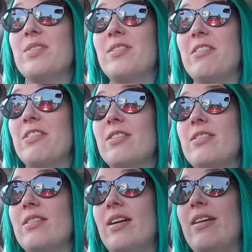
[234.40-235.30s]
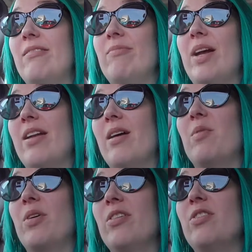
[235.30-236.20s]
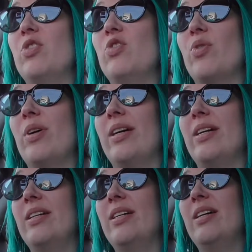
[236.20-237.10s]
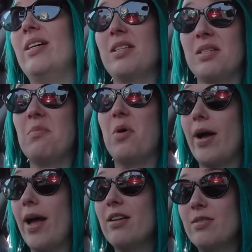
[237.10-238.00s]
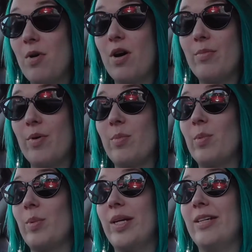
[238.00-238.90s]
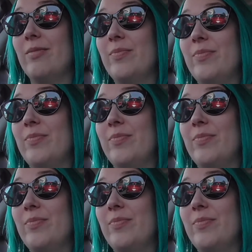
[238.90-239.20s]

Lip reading: was delicious today, and I'm gonna enjoy some more cake tomorrow probably.